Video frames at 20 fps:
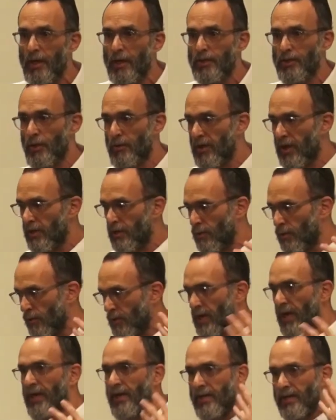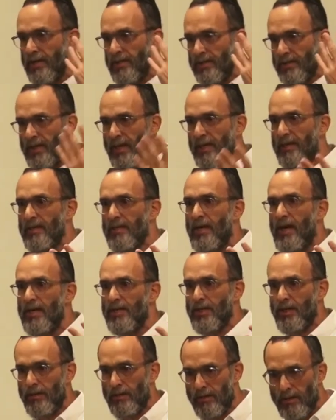So they created this
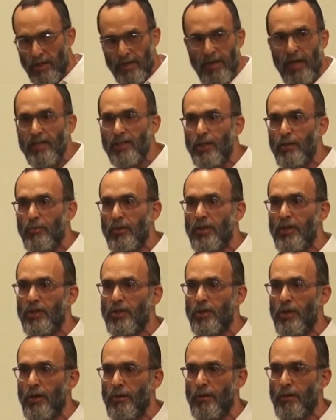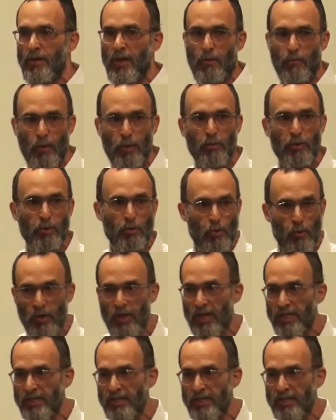psychological connection with each other that we will call